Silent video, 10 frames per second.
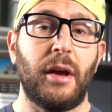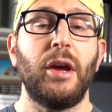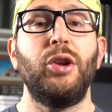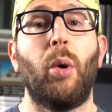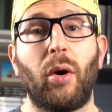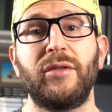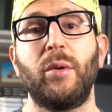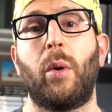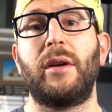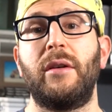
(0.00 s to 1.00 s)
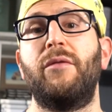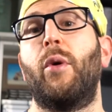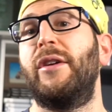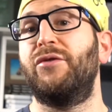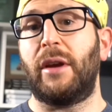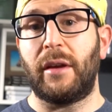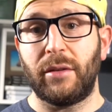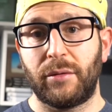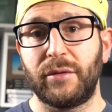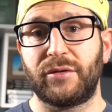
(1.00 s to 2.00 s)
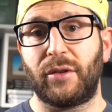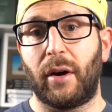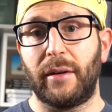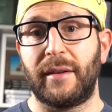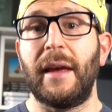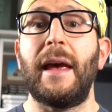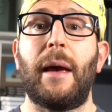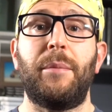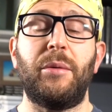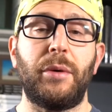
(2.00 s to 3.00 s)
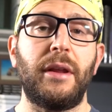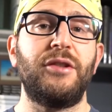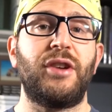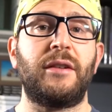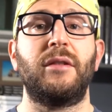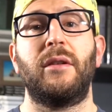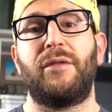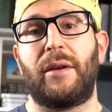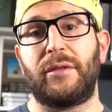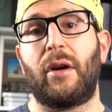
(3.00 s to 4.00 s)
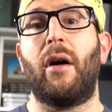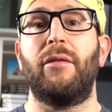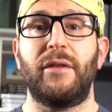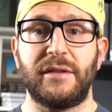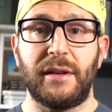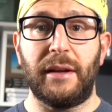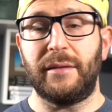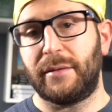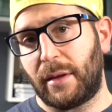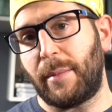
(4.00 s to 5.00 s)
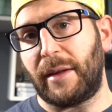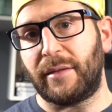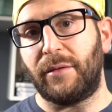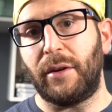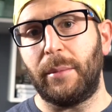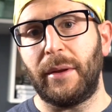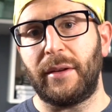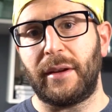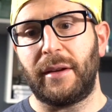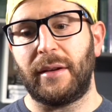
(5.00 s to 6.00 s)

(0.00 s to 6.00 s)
You also want to avoid drinking through straws and be really gentle if you have to cough or sneeze to the best of your ability.